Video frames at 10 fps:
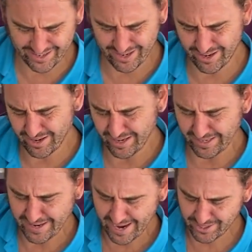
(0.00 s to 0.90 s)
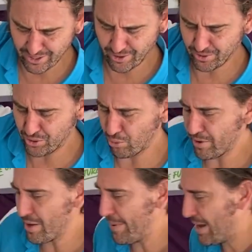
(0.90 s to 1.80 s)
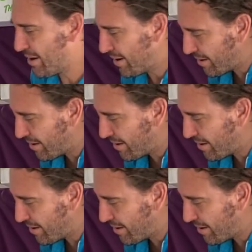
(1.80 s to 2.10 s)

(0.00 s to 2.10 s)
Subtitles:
the naso that I was talking about.